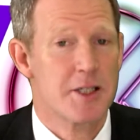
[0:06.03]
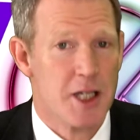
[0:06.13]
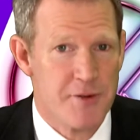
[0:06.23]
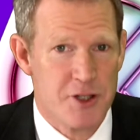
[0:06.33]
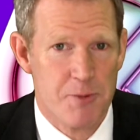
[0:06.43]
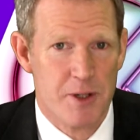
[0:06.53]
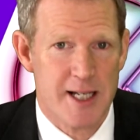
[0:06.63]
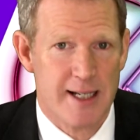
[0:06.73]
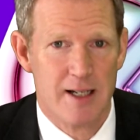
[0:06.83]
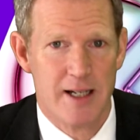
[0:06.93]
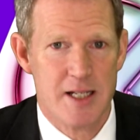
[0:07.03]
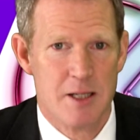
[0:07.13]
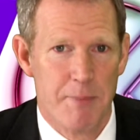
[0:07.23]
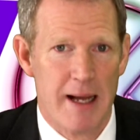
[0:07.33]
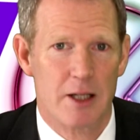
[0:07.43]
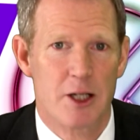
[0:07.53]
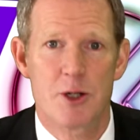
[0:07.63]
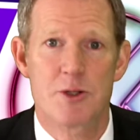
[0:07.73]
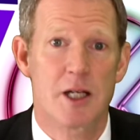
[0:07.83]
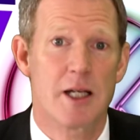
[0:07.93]
Chief Superintendent Lisa Bell,
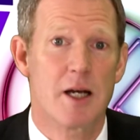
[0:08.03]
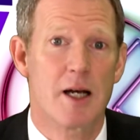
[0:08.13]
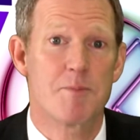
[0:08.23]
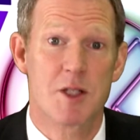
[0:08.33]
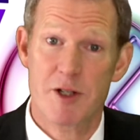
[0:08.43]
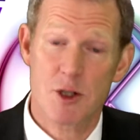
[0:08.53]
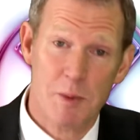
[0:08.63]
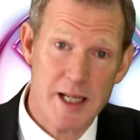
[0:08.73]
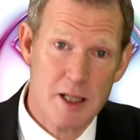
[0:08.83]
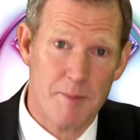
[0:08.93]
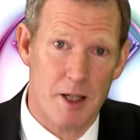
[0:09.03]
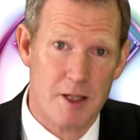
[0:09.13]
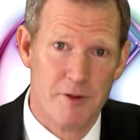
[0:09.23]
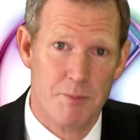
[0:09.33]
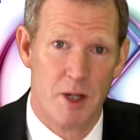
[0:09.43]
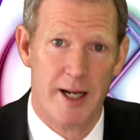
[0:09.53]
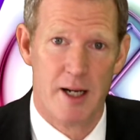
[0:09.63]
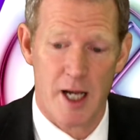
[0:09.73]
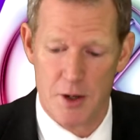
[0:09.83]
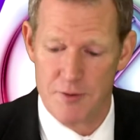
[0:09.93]
who's the um, Divisional Police Commander for Brighton
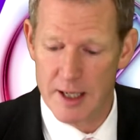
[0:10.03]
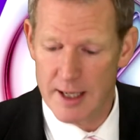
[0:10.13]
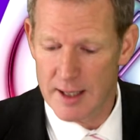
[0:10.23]
and Hove.